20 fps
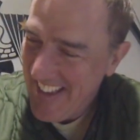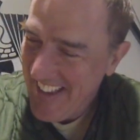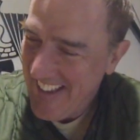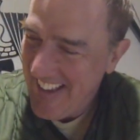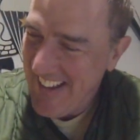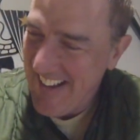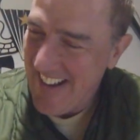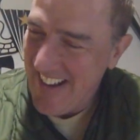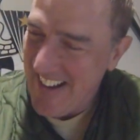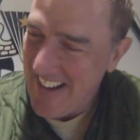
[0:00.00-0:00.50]

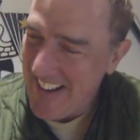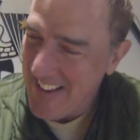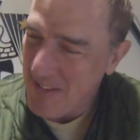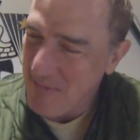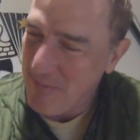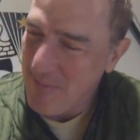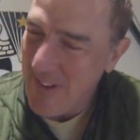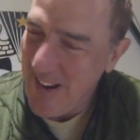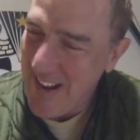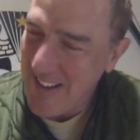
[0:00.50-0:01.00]
Oh, the
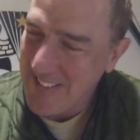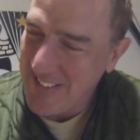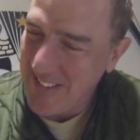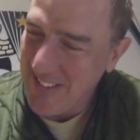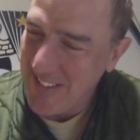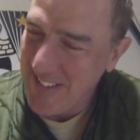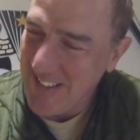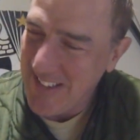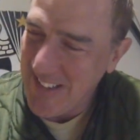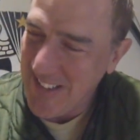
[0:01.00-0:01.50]

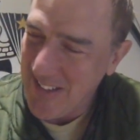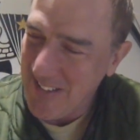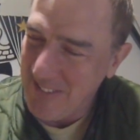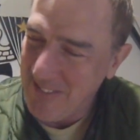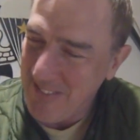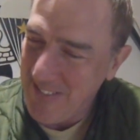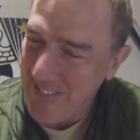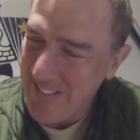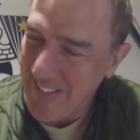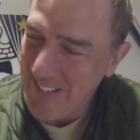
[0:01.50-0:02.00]
practical joke
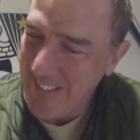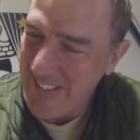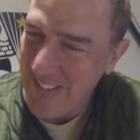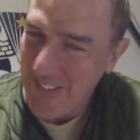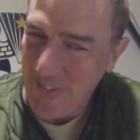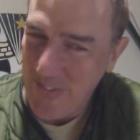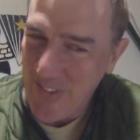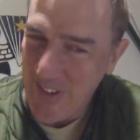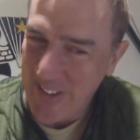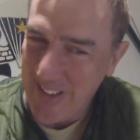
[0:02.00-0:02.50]
wars
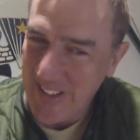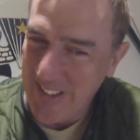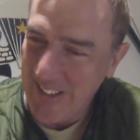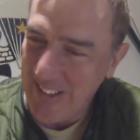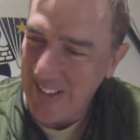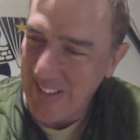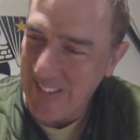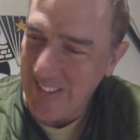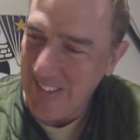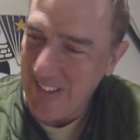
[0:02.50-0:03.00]
is fucking
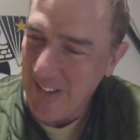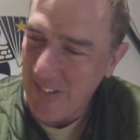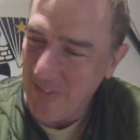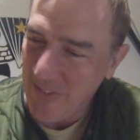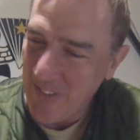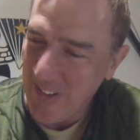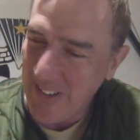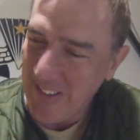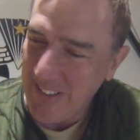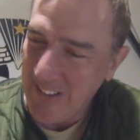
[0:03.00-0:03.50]
good
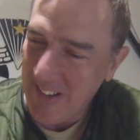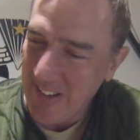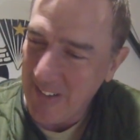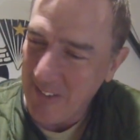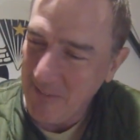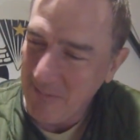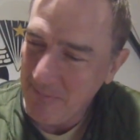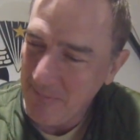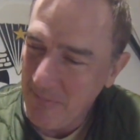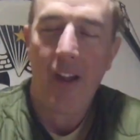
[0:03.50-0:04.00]
stuff right
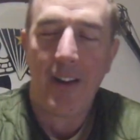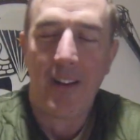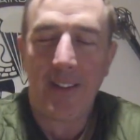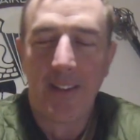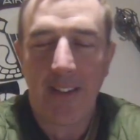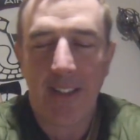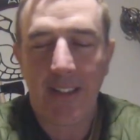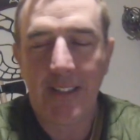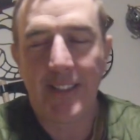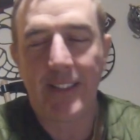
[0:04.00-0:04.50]
there.
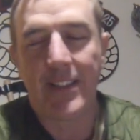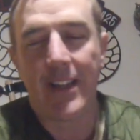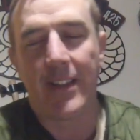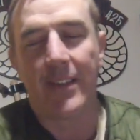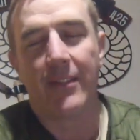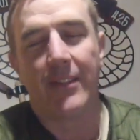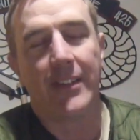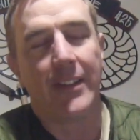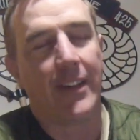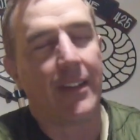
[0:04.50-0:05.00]
Here's
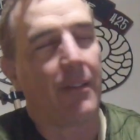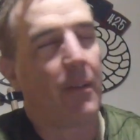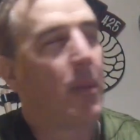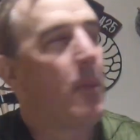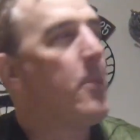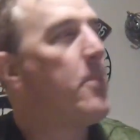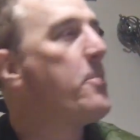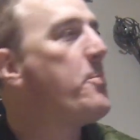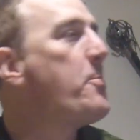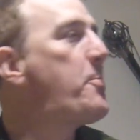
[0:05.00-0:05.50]
another one here.
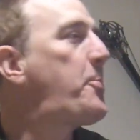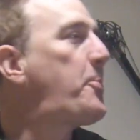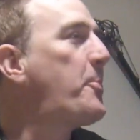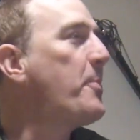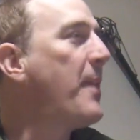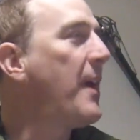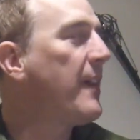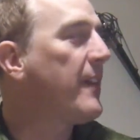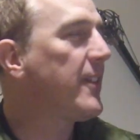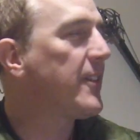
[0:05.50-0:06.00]

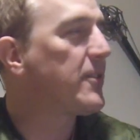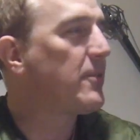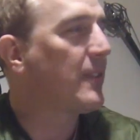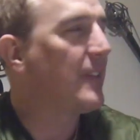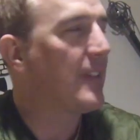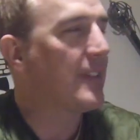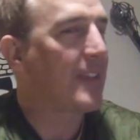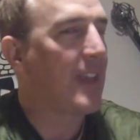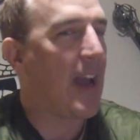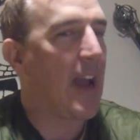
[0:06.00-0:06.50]
Now,
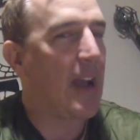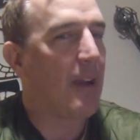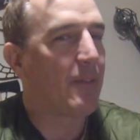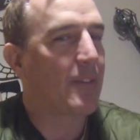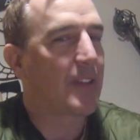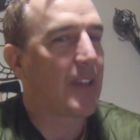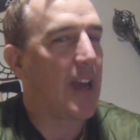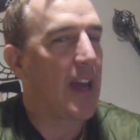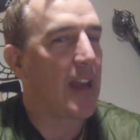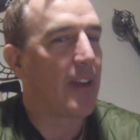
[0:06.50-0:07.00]
this guy
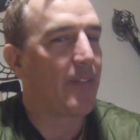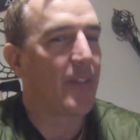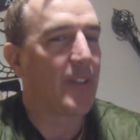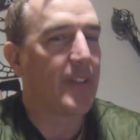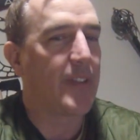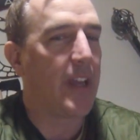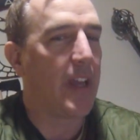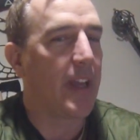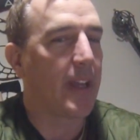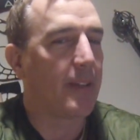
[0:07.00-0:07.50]
was kind of a
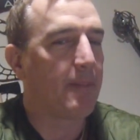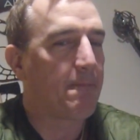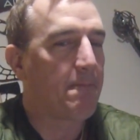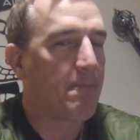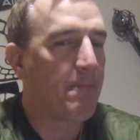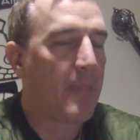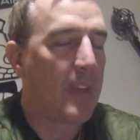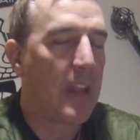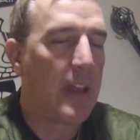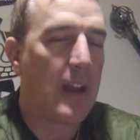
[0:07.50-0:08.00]
dick,
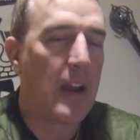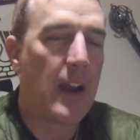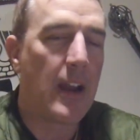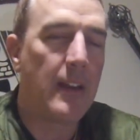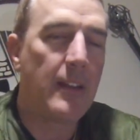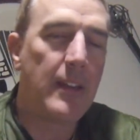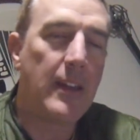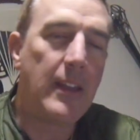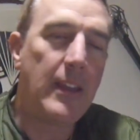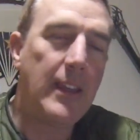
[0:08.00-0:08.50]
all
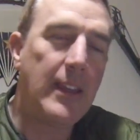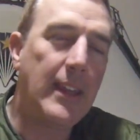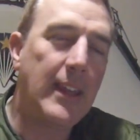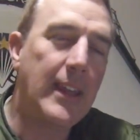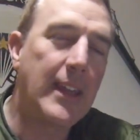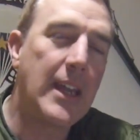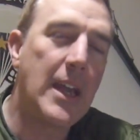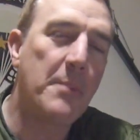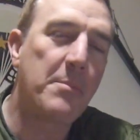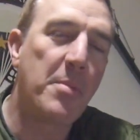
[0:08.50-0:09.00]
right?
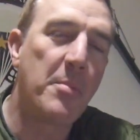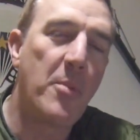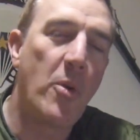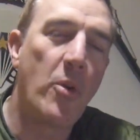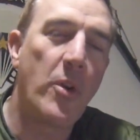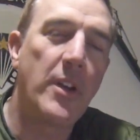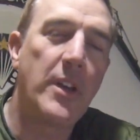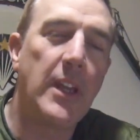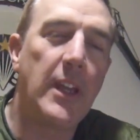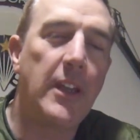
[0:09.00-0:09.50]
He got
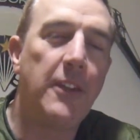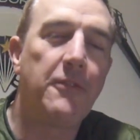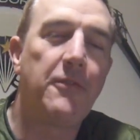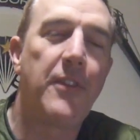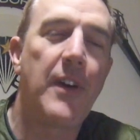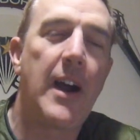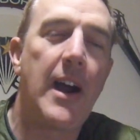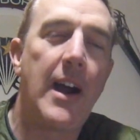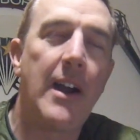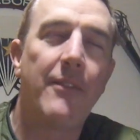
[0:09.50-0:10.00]
promoted to
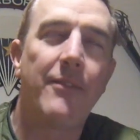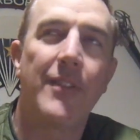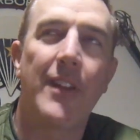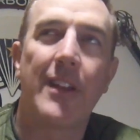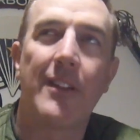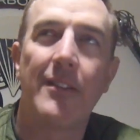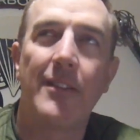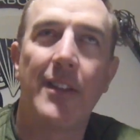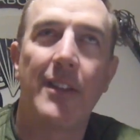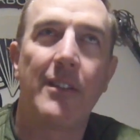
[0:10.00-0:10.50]
E5,
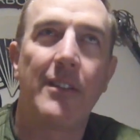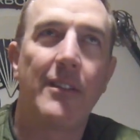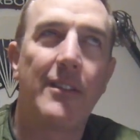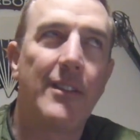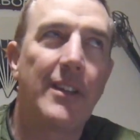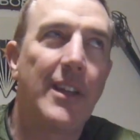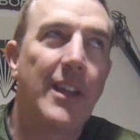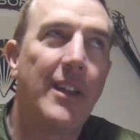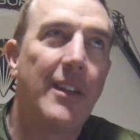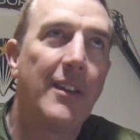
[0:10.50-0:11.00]
like,
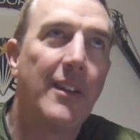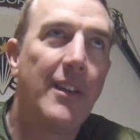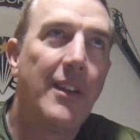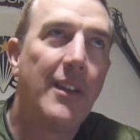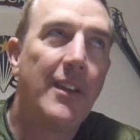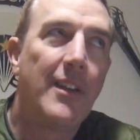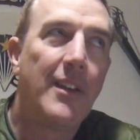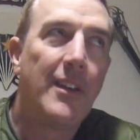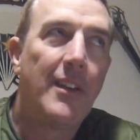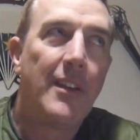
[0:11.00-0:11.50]
literally
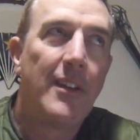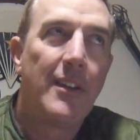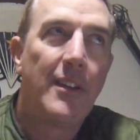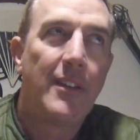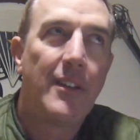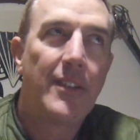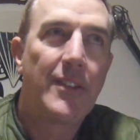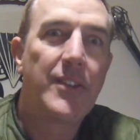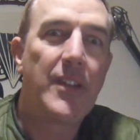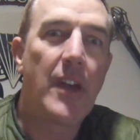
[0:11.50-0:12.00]

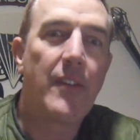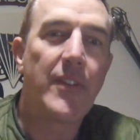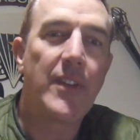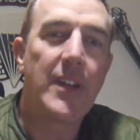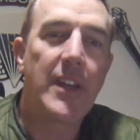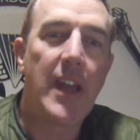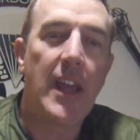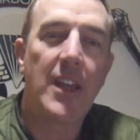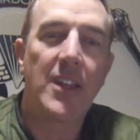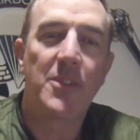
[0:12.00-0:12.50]

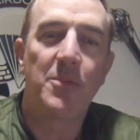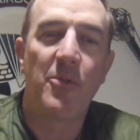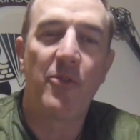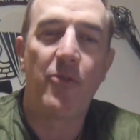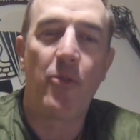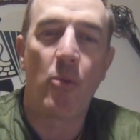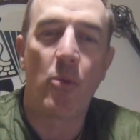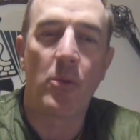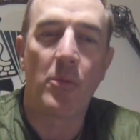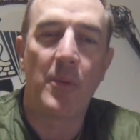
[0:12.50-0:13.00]
7 days
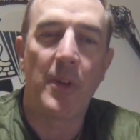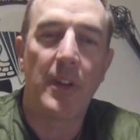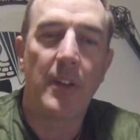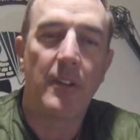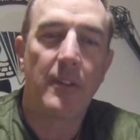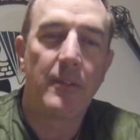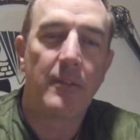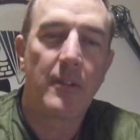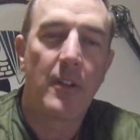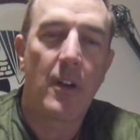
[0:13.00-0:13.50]
before me,
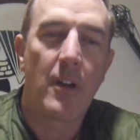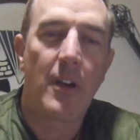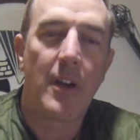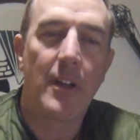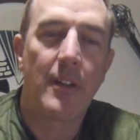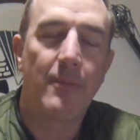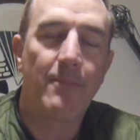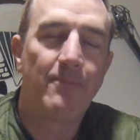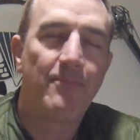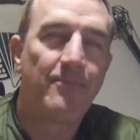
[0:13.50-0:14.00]
all
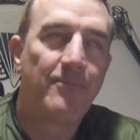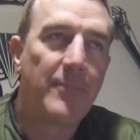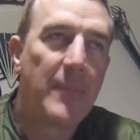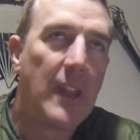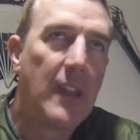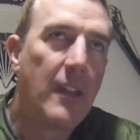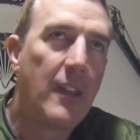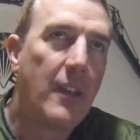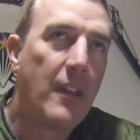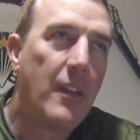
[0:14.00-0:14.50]
right?
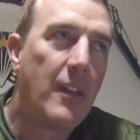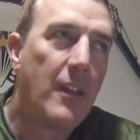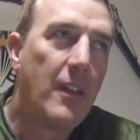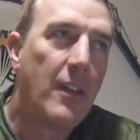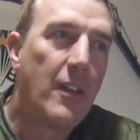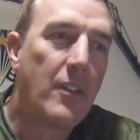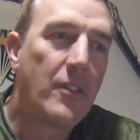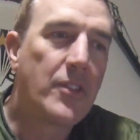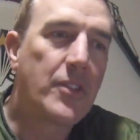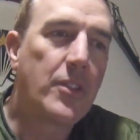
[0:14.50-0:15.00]

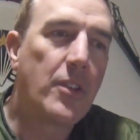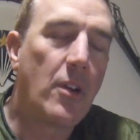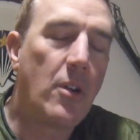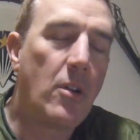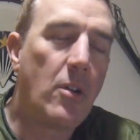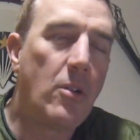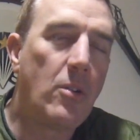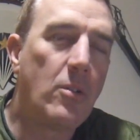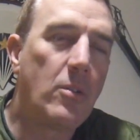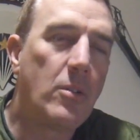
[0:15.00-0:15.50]

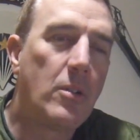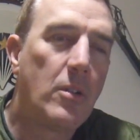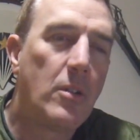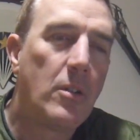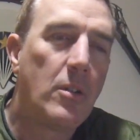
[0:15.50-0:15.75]
So,